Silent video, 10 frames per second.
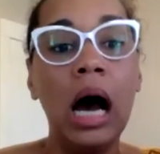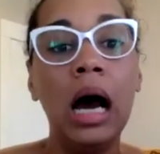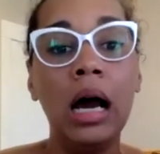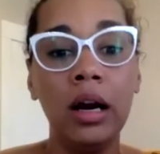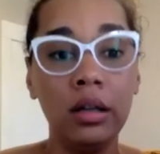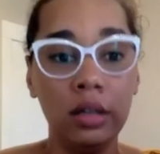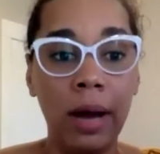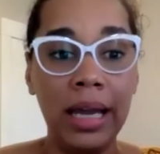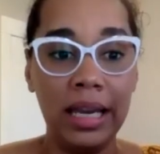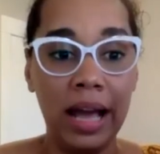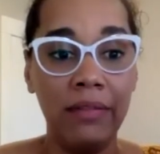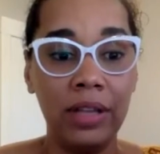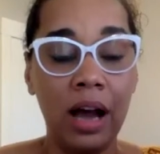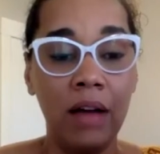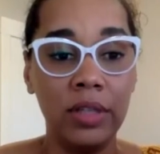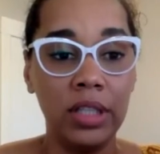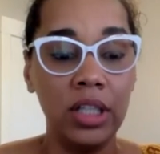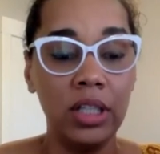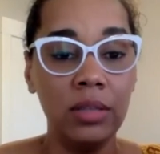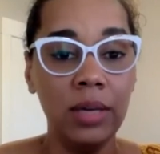are, who I can have the
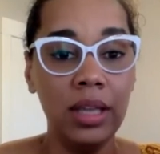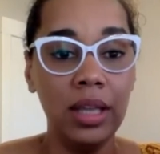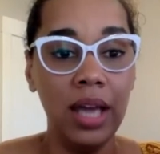conversations with.